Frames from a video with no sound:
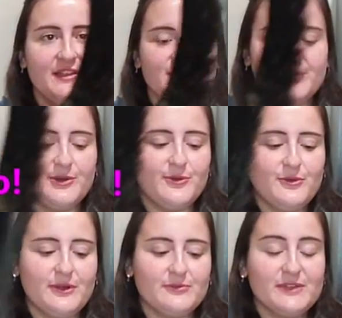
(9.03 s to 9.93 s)

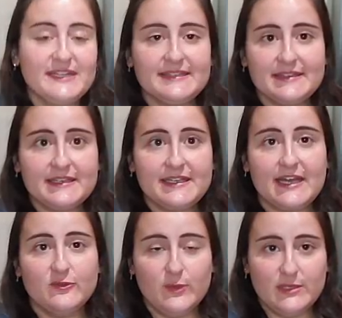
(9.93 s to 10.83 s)
So recently
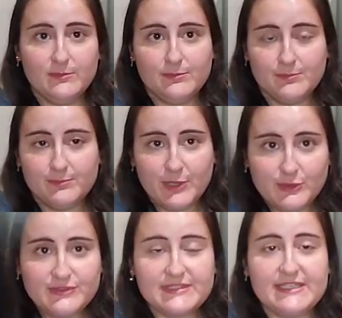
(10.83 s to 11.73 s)
I've been
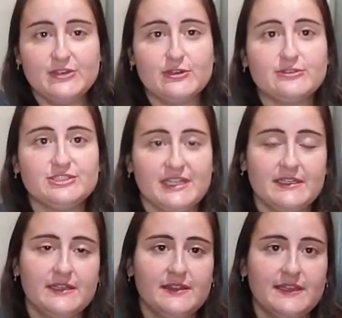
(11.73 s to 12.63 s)
mostly
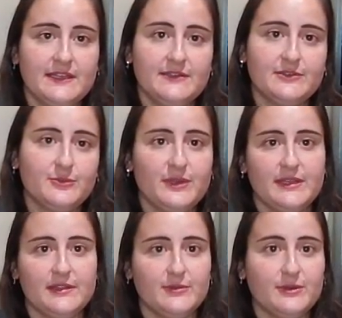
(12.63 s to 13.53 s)
crocheting things
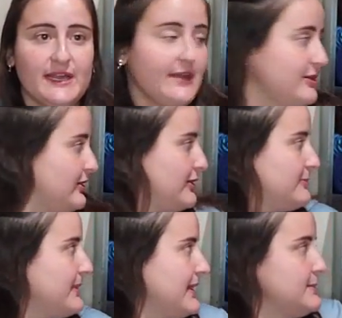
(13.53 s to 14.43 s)
with what I call
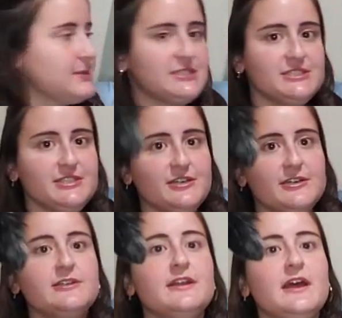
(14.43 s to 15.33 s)
my plushy
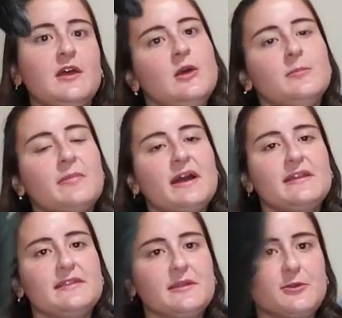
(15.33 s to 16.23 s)
yarn, my
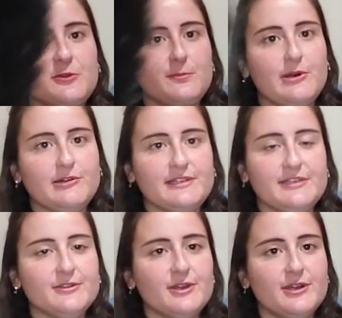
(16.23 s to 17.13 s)
thicker,
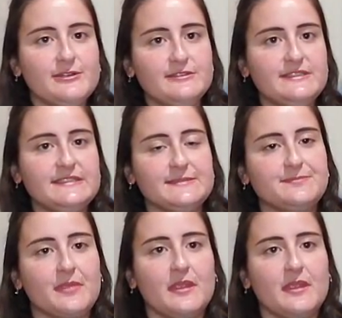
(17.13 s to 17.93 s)
bulkier yarns.